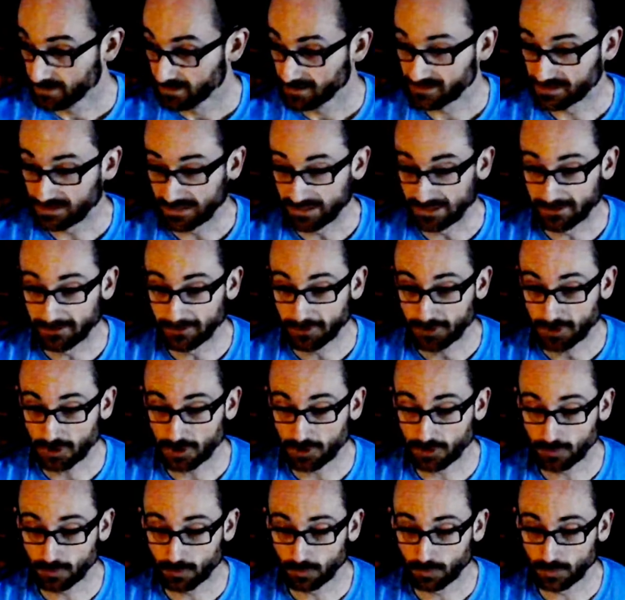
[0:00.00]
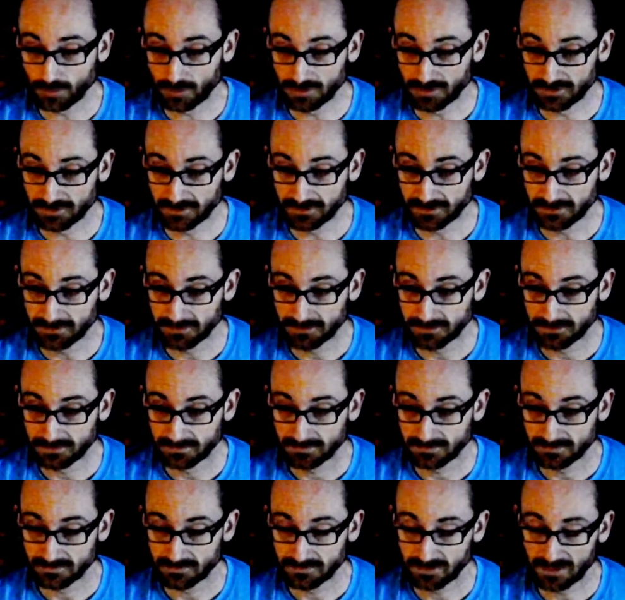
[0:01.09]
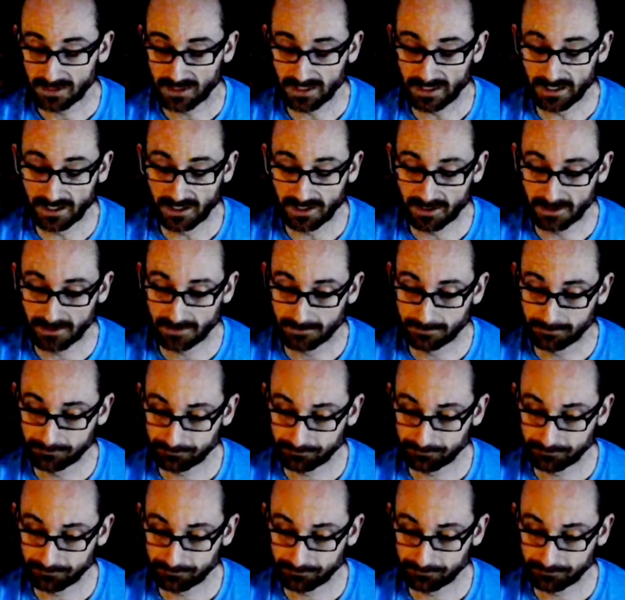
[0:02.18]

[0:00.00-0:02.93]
Then you would go